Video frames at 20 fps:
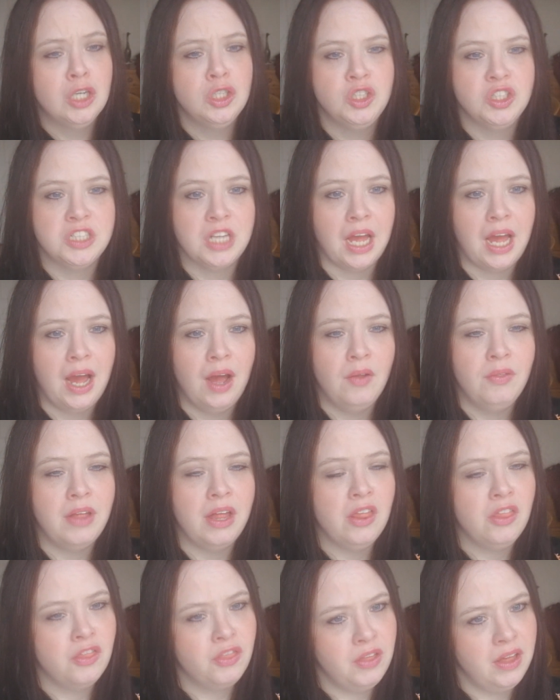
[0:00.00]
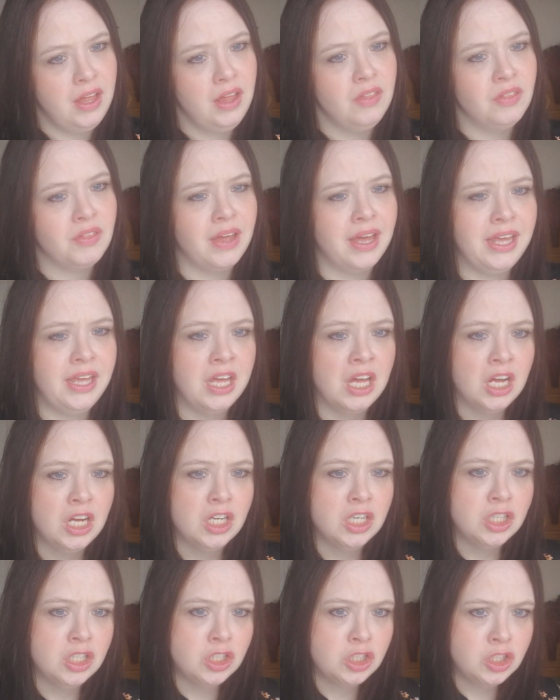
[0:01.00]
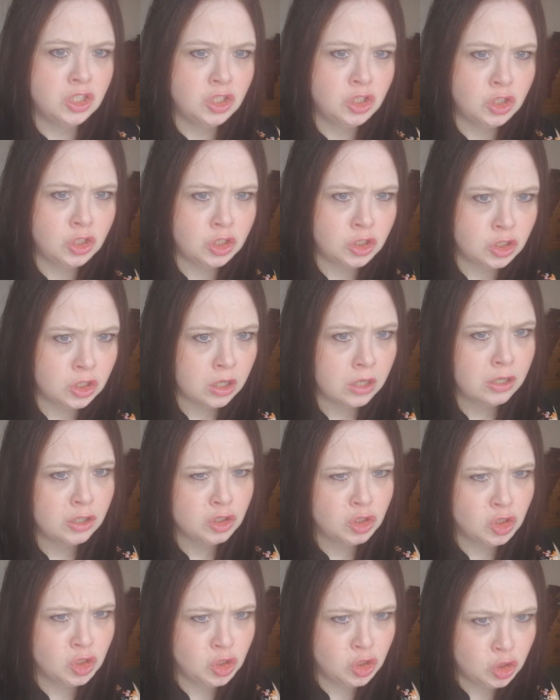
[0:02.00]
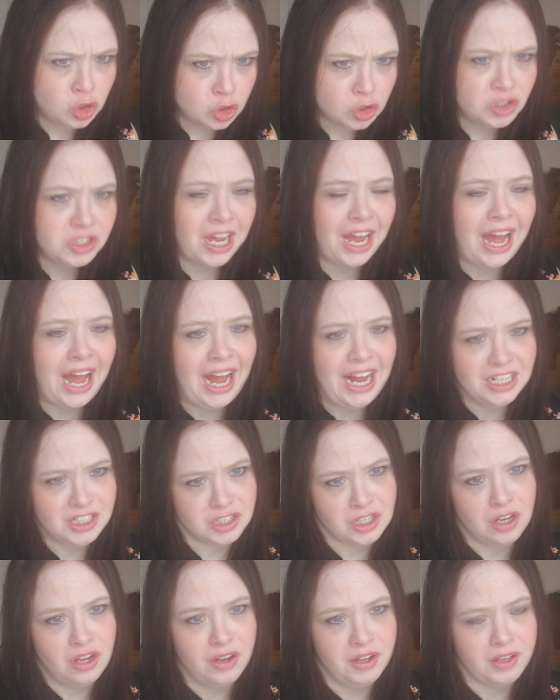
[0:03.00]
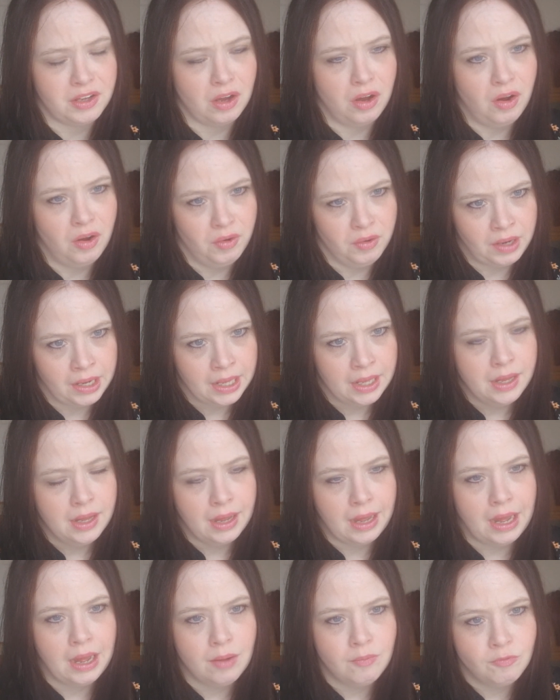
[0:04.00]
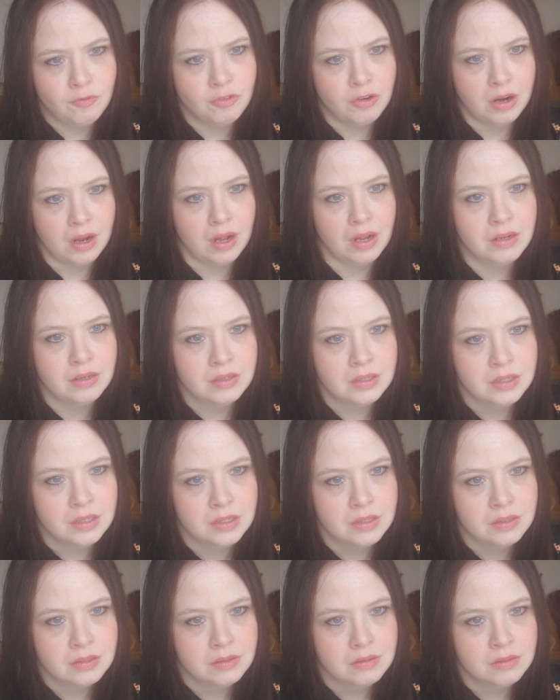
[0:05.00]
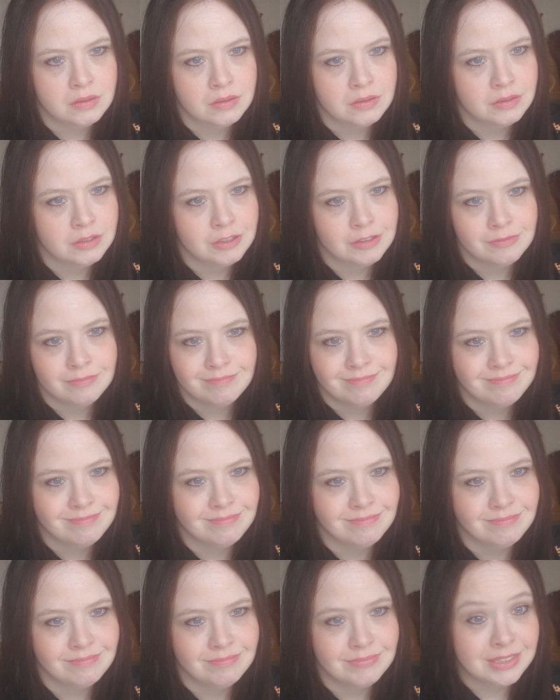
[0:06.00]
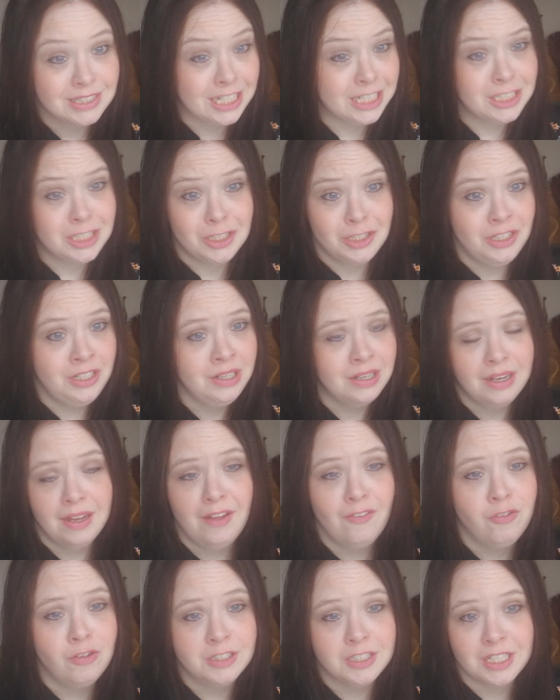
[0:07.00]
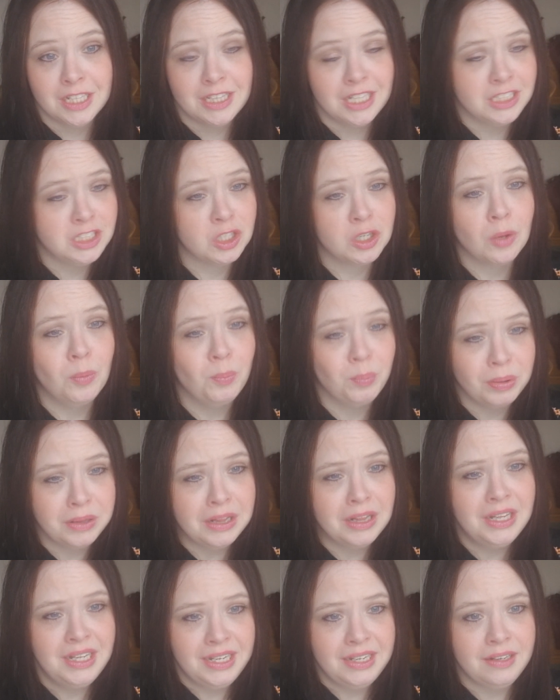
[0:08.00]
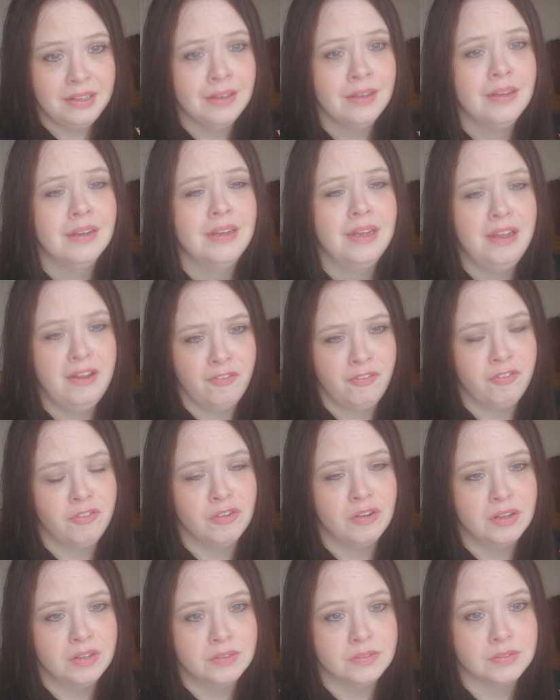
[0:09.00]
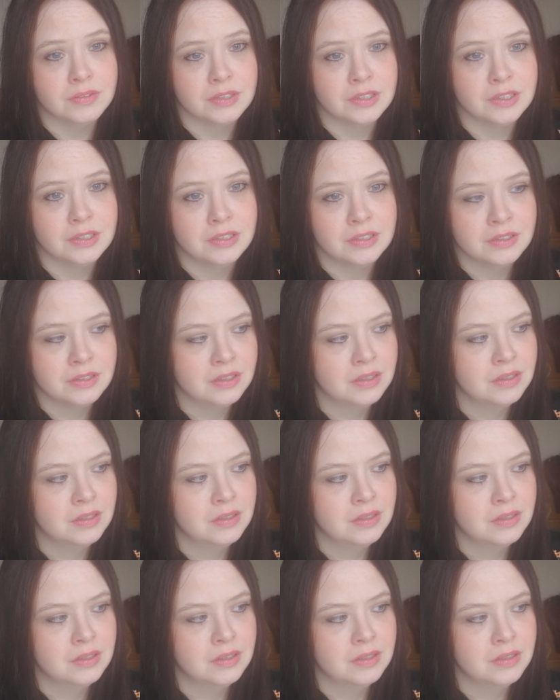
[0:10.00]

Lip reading: to how they think they should act like on camera. There's a difference. There's a complete difference.